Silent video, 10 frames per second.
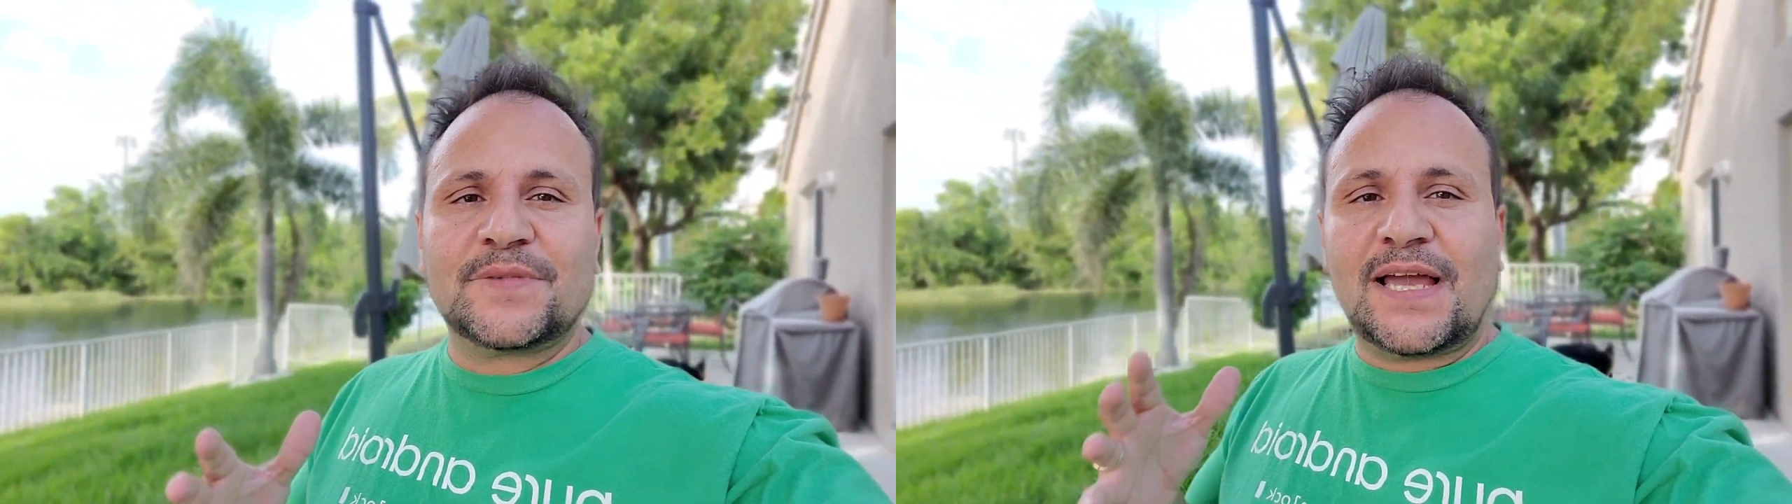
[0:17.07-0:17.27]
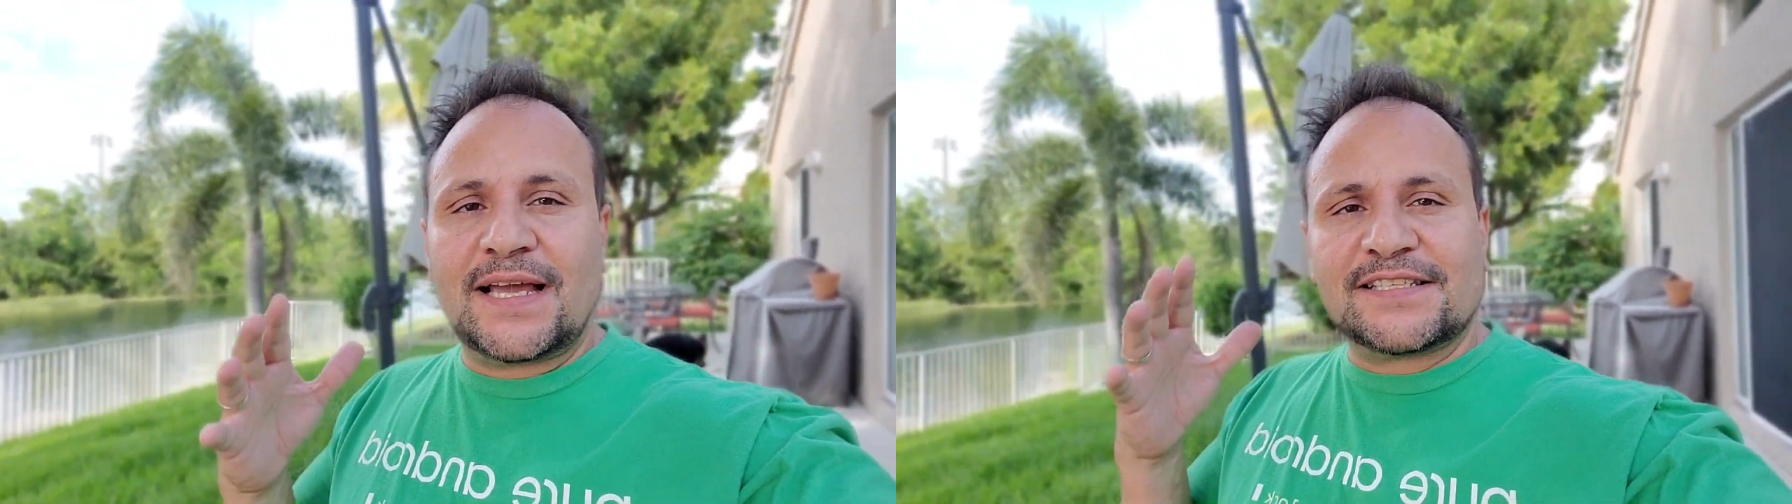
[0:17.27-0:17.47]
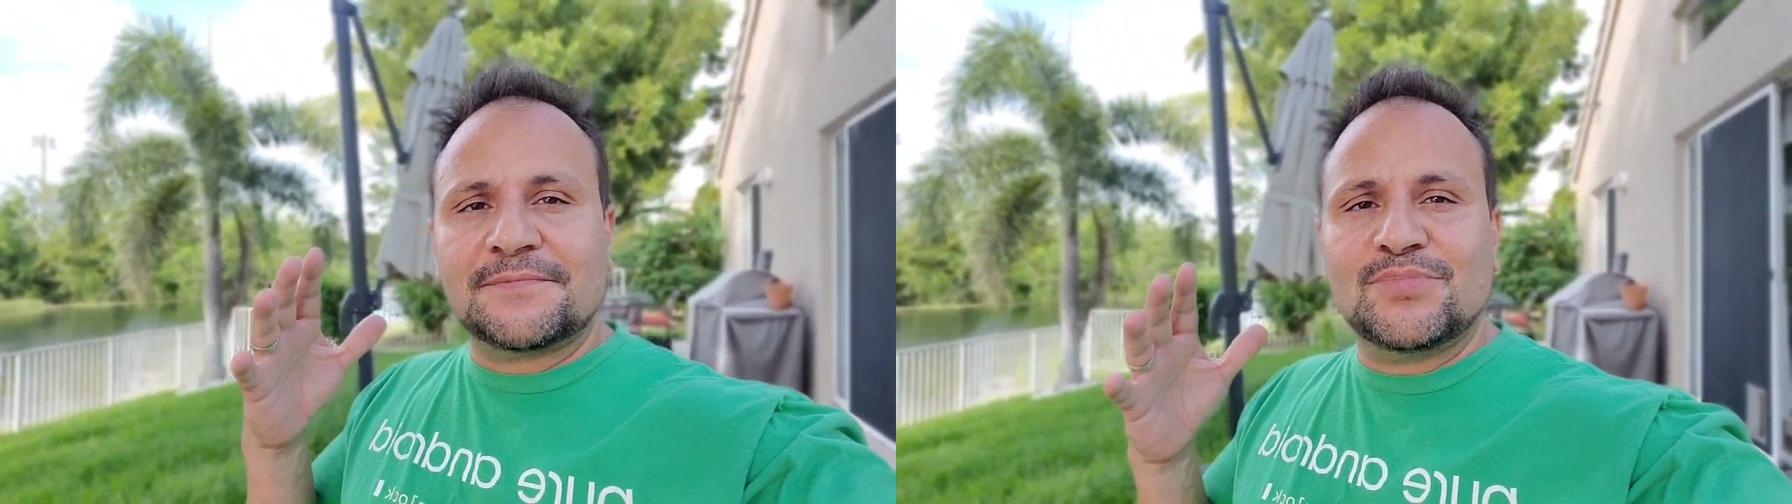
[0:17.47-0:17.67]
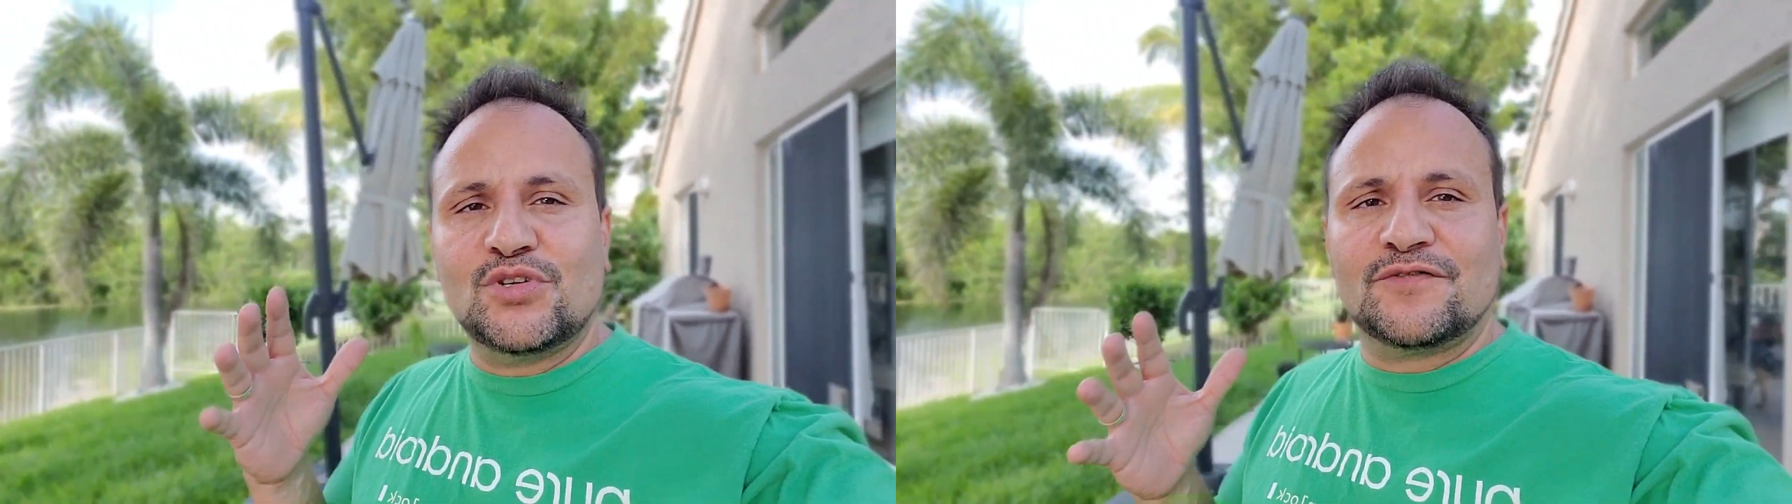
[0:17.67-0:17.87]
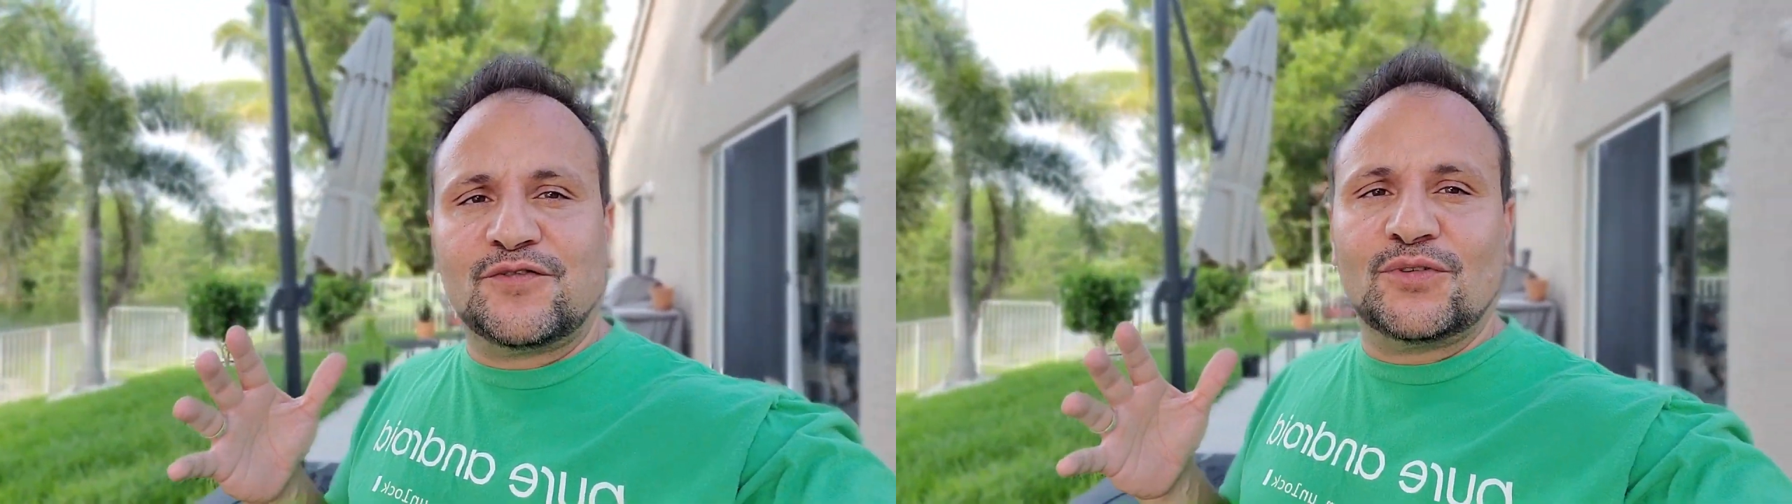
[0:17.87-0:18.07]
I got some
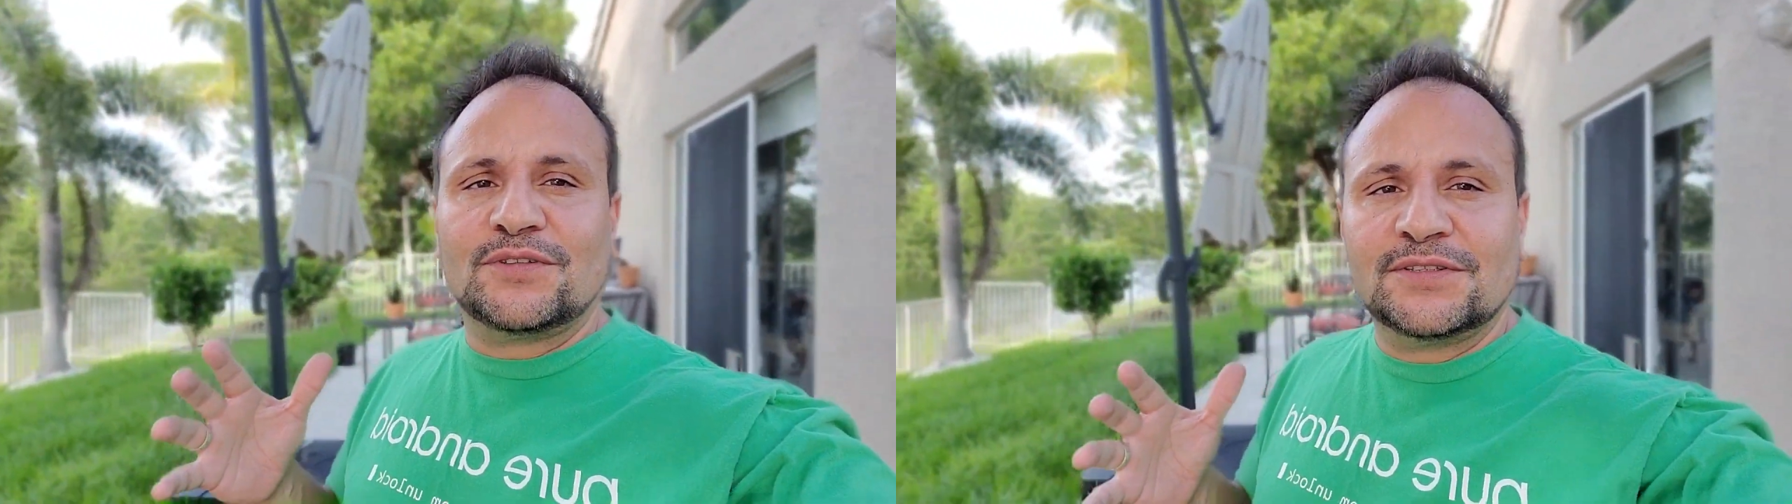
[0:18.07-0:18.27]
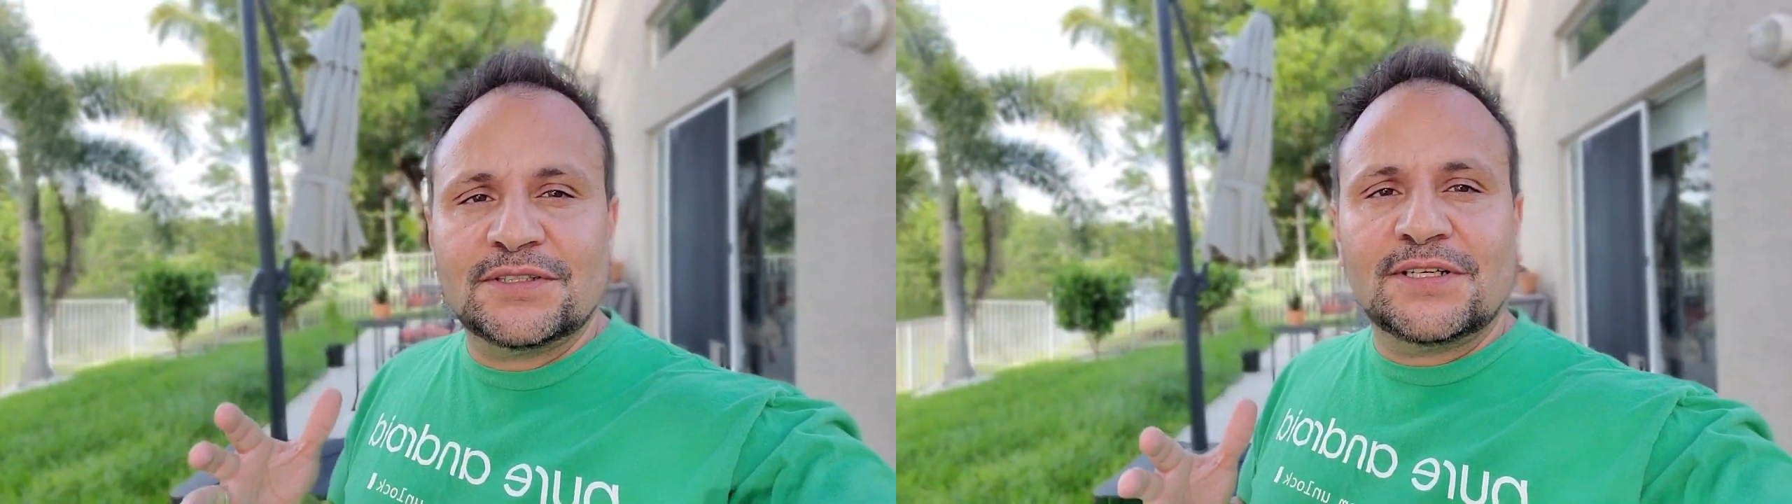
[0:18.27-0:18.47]
beautiful